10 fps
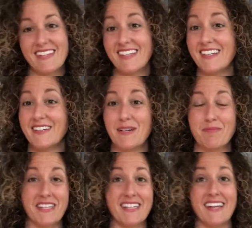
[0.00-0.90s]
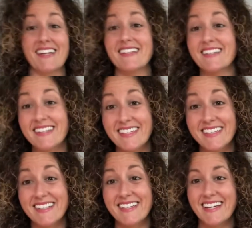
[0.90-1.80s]
I'm
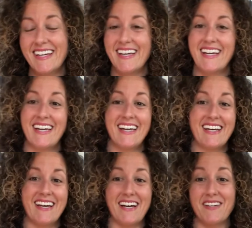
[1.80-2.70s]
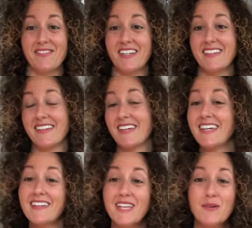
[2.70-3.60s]
connected, I've done the
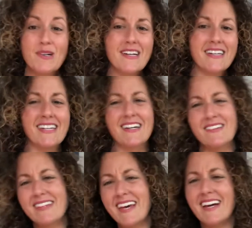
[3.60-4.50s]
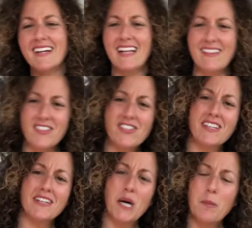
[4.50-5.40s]
healing work, yeah, I got this
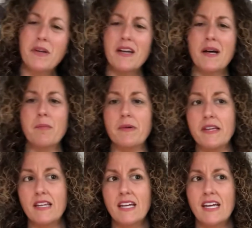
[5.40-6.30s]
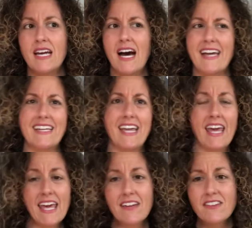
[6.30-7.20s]
shit coming up, but I can
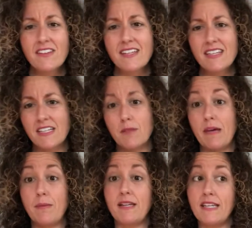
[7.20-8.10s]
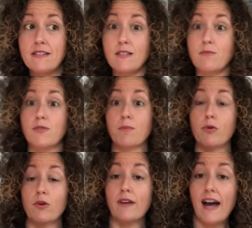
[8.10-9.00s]
handle it, maybe need some
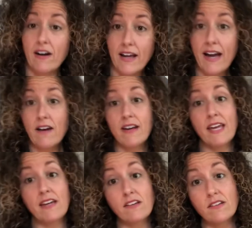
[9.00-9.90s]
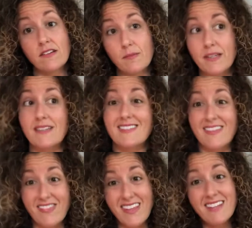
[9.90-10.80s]
support on how to handle it, because the
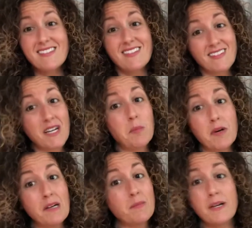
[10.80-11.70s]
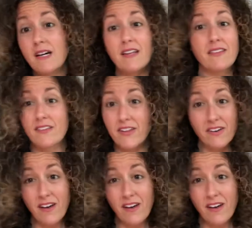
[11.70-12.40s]
things that come up, they're